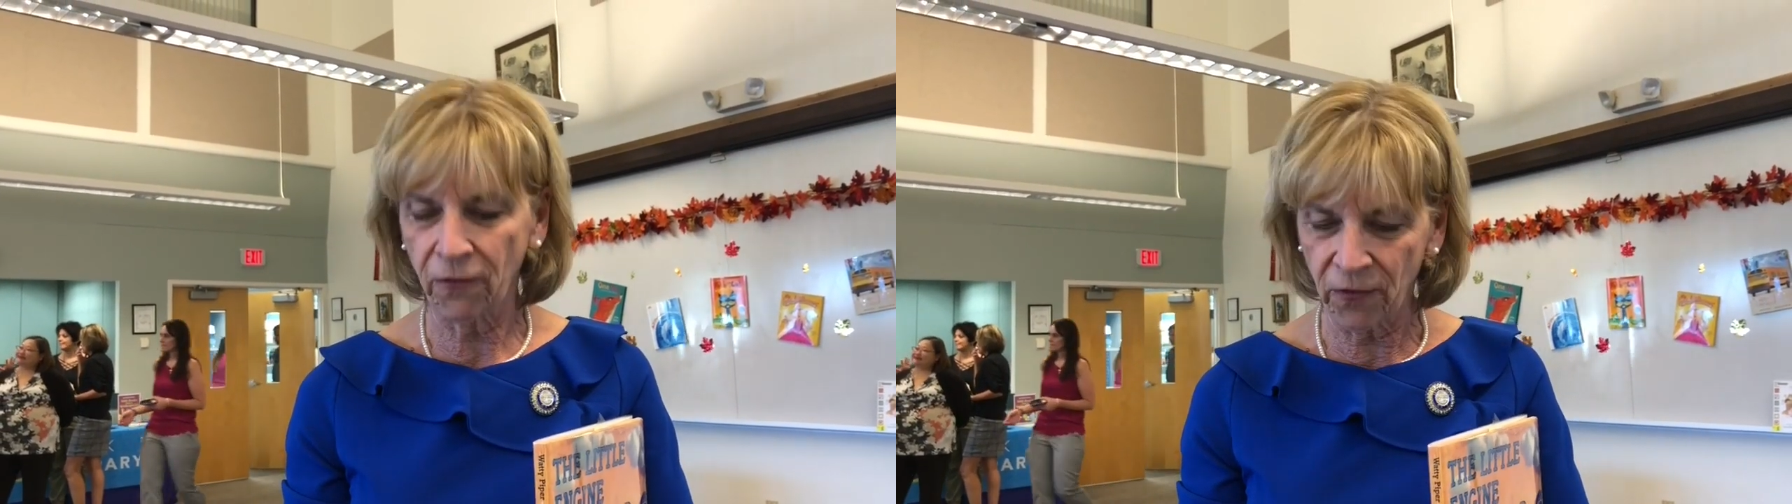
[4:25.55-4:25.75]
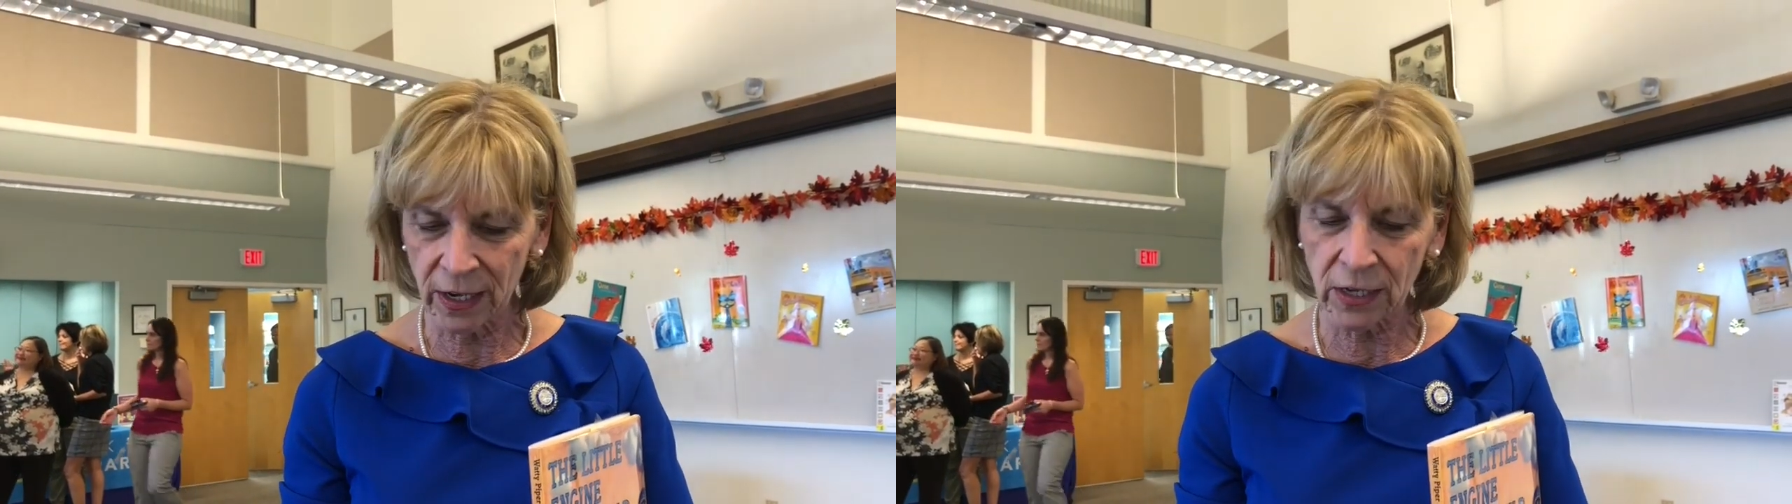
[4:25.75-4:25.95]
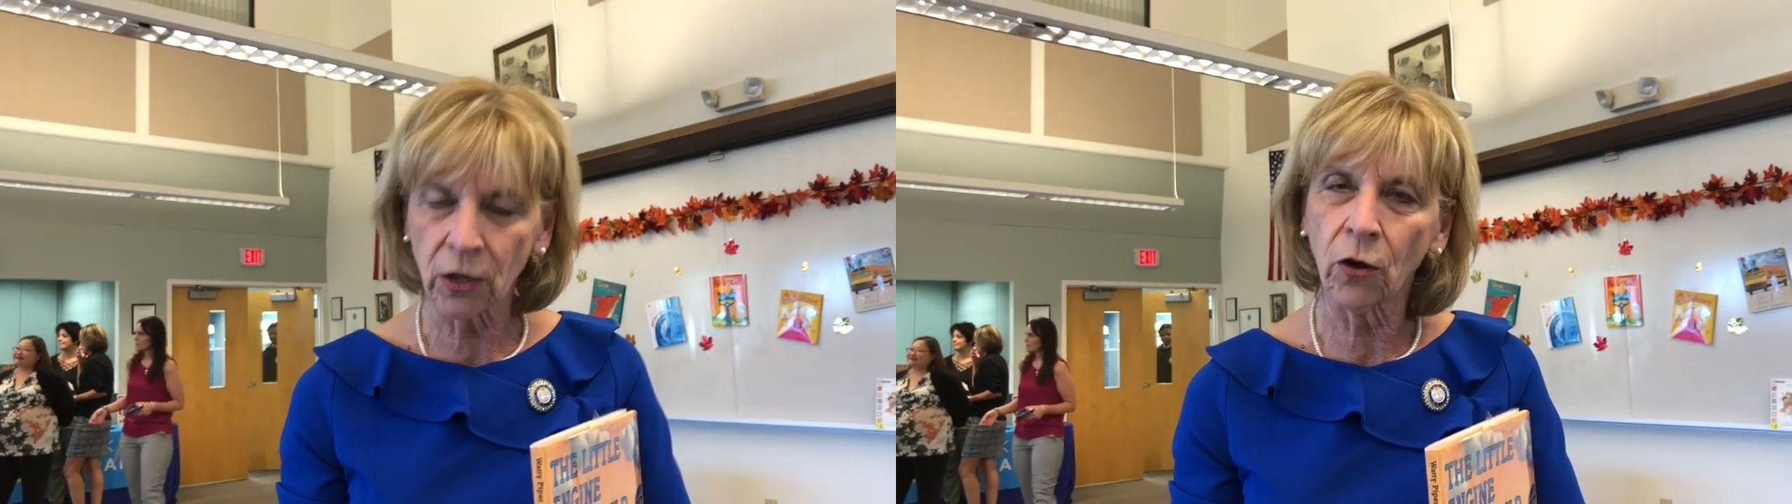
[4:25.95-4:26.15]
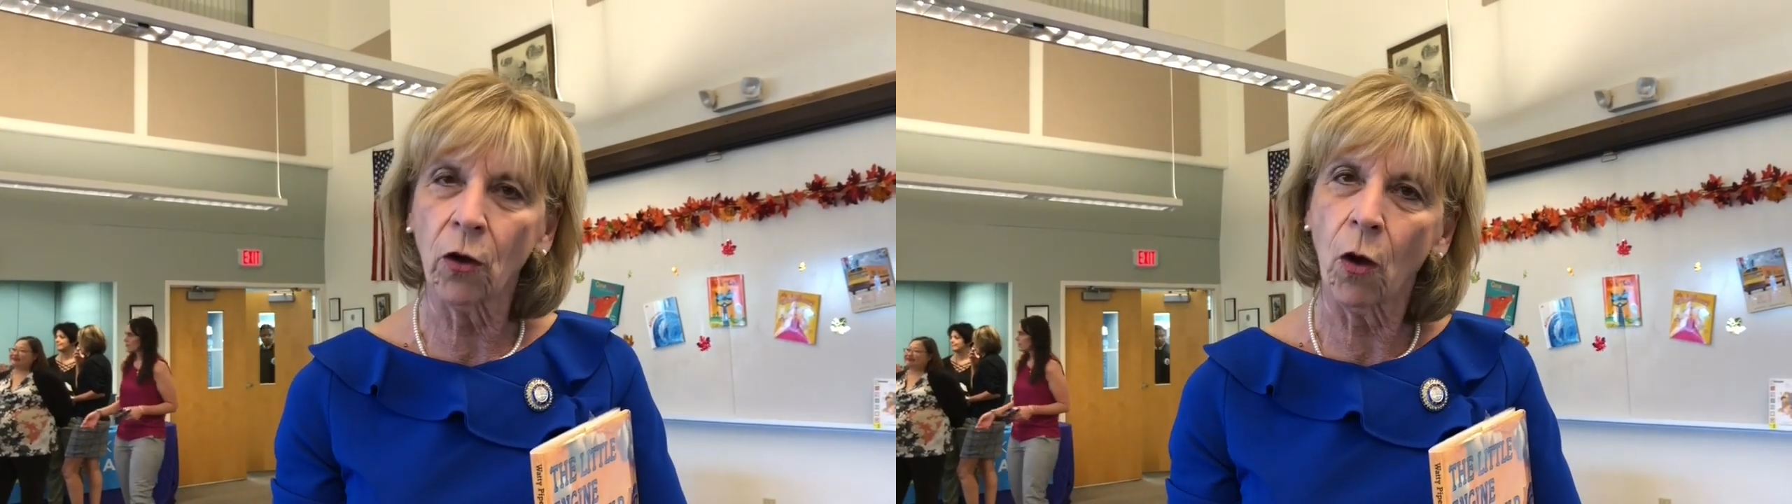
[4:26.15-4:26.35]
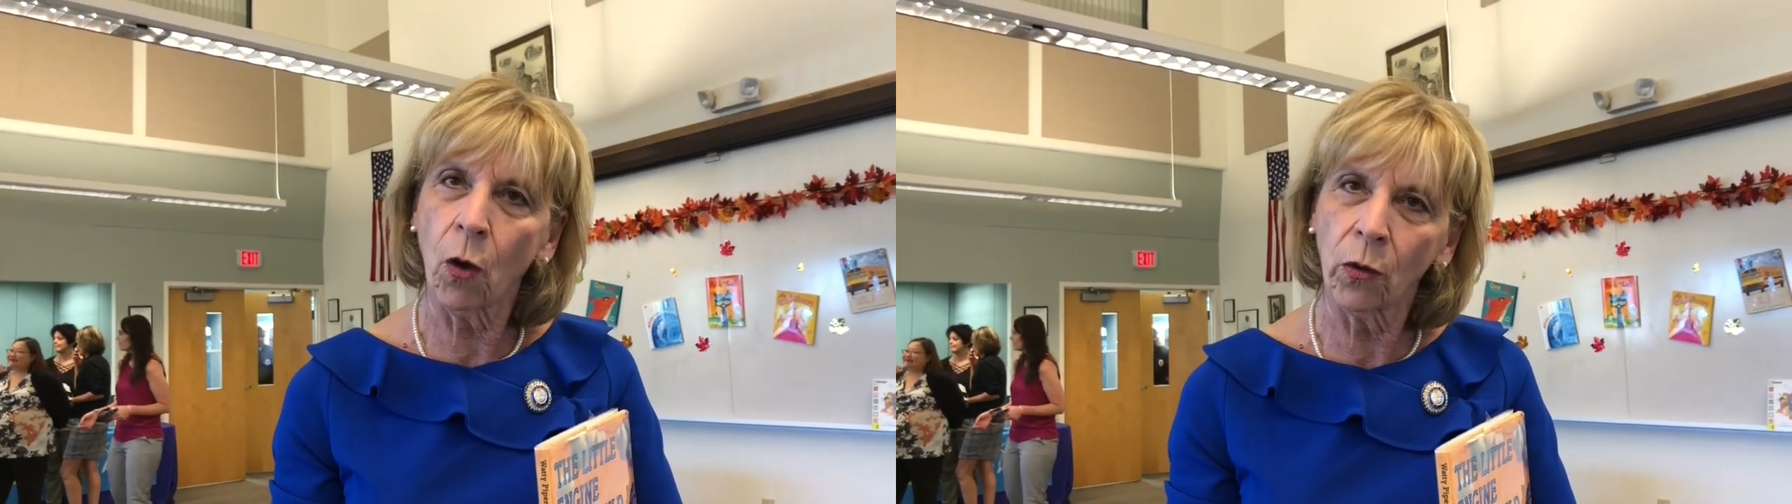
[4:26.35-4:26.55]

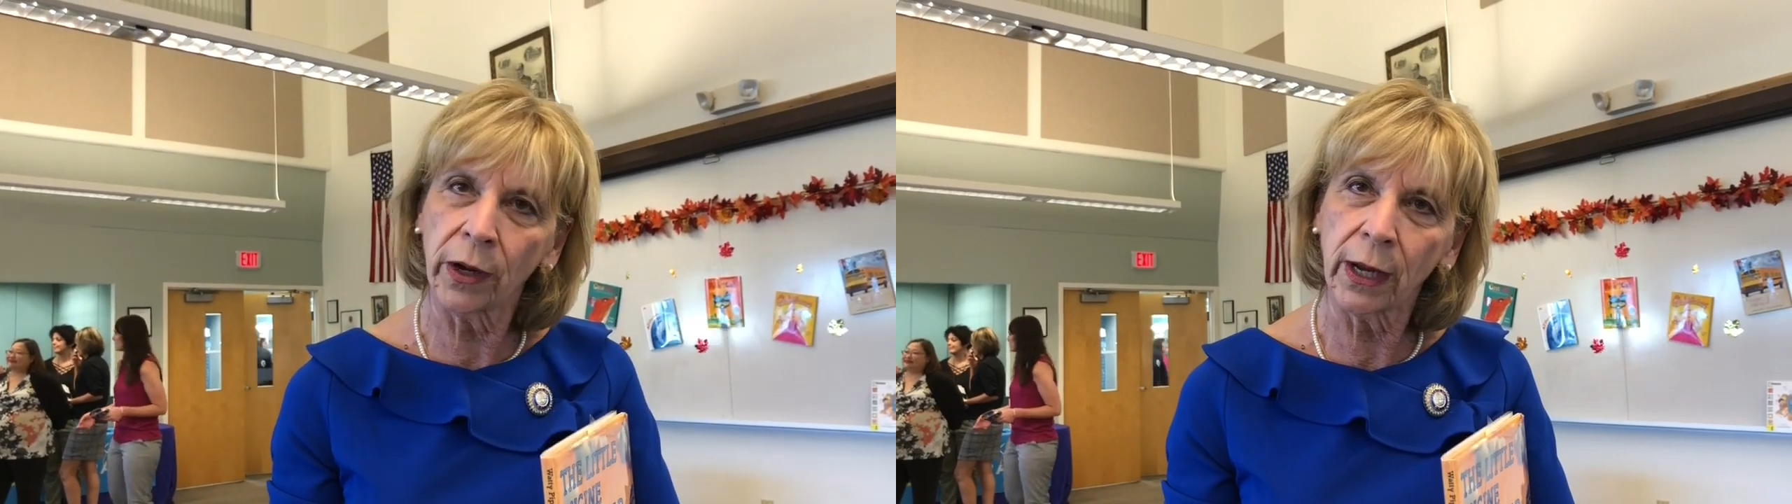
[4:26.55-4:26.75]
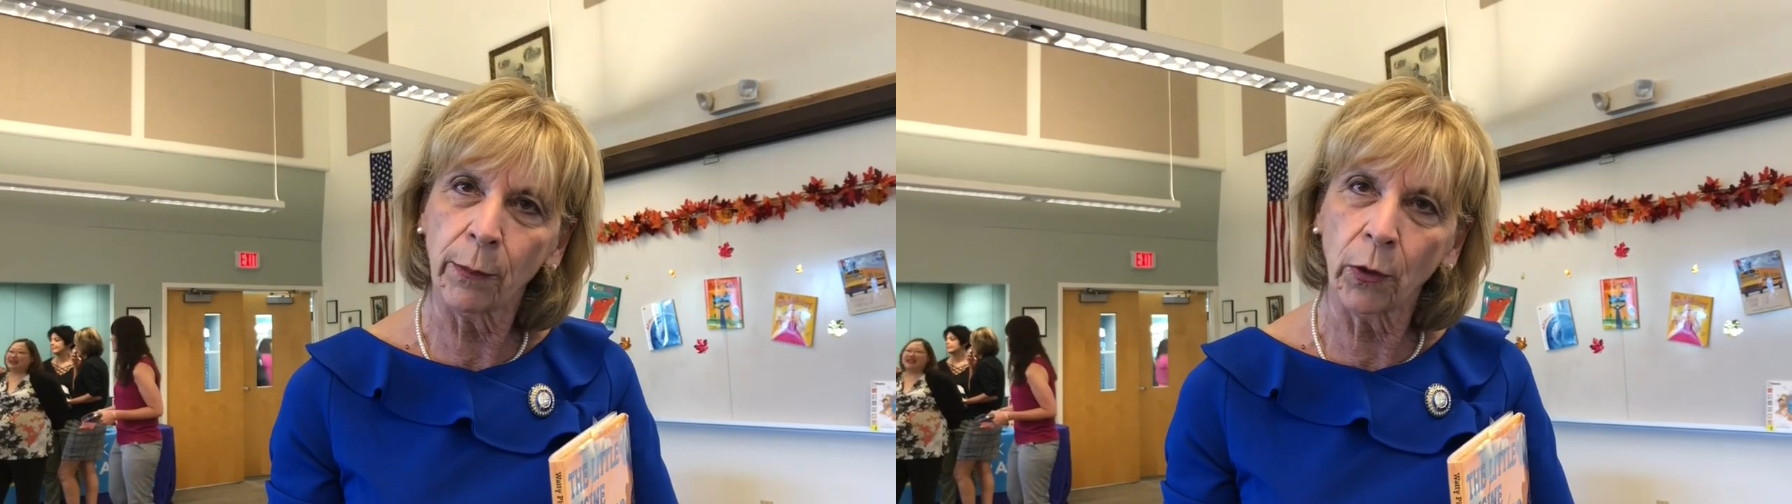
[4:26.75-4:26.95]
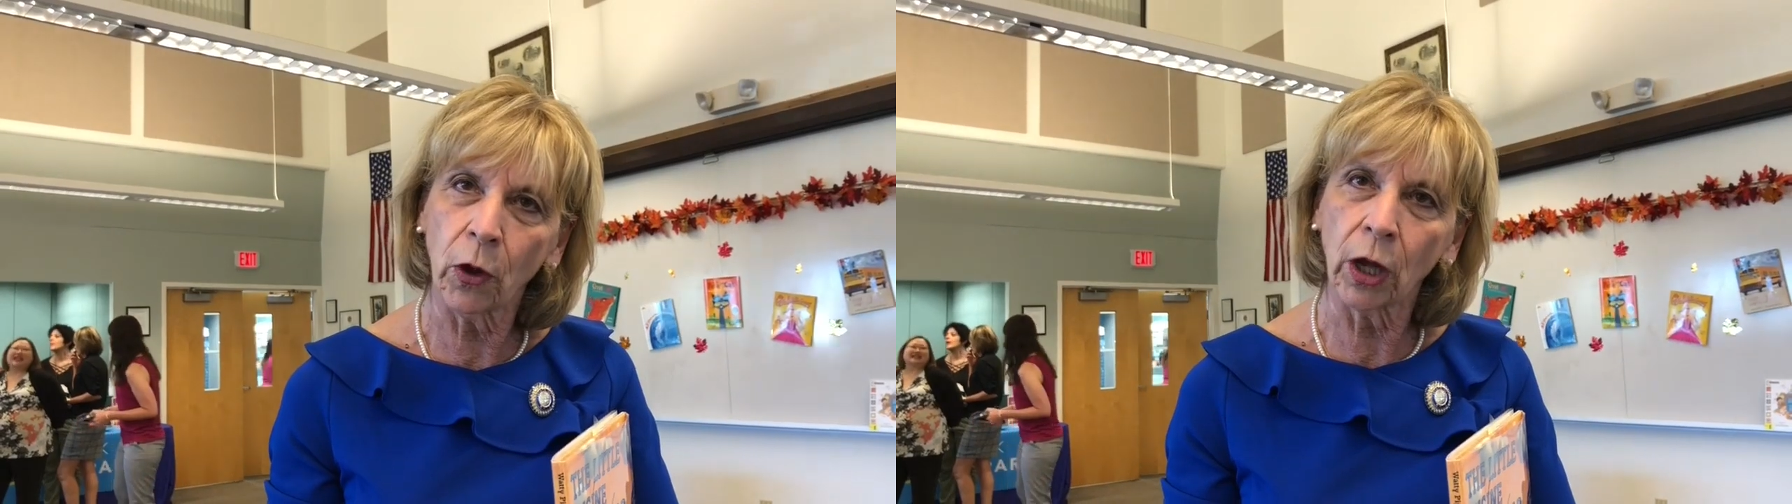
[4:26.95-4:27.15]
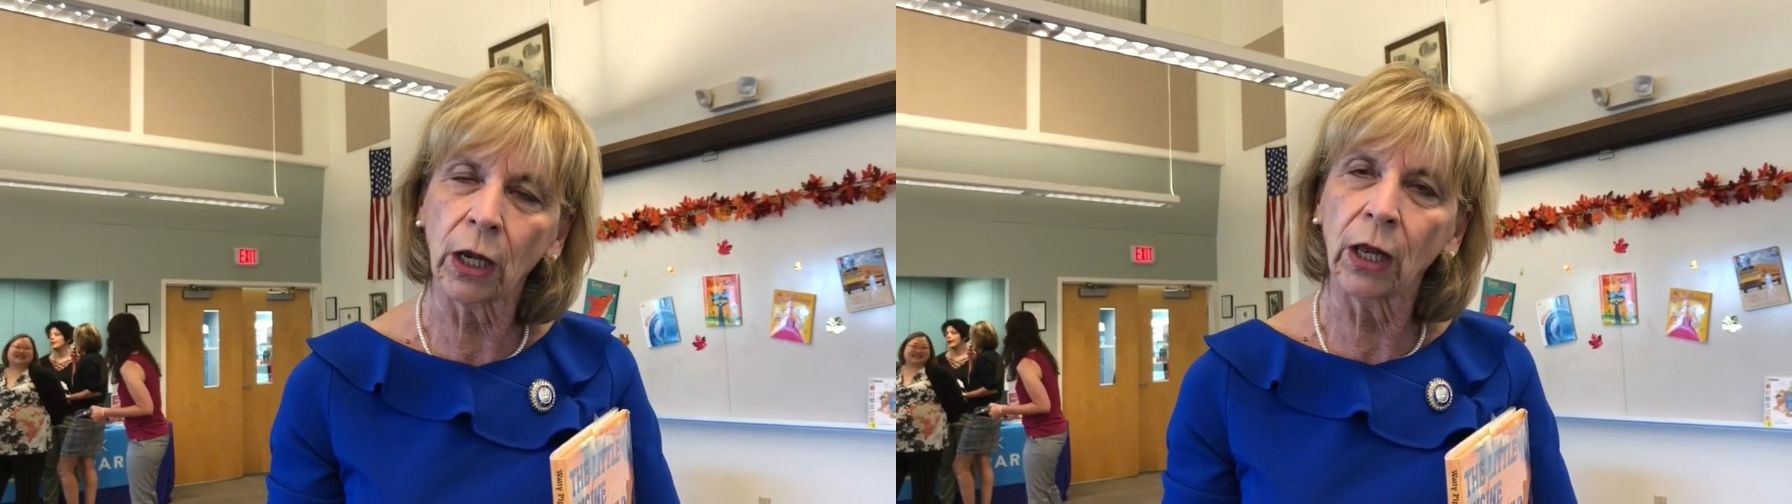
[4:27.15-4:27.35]
physical holding a book,